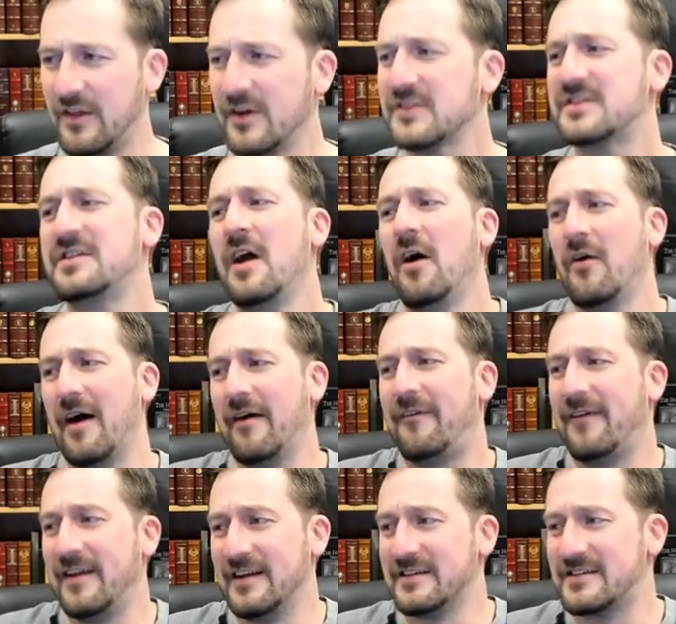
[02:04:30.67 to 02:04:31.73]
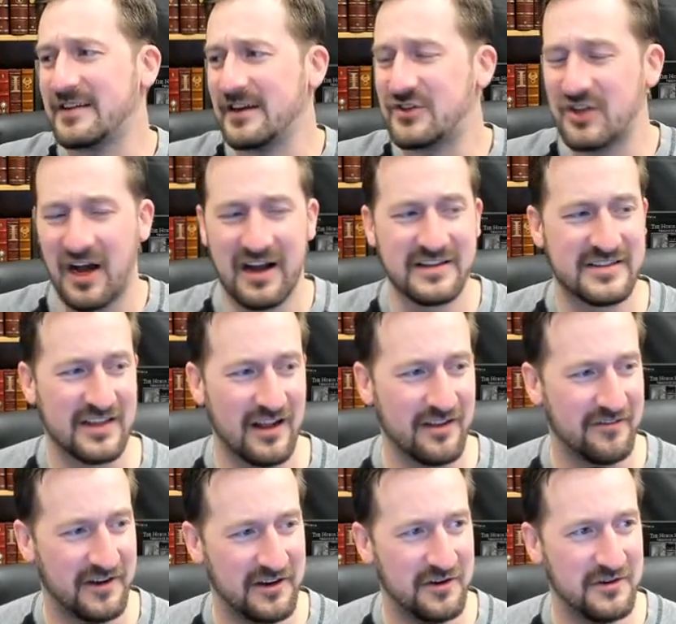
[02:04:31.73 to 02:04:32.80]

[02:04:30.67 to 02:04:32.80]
There's no evidence that John Sullivan,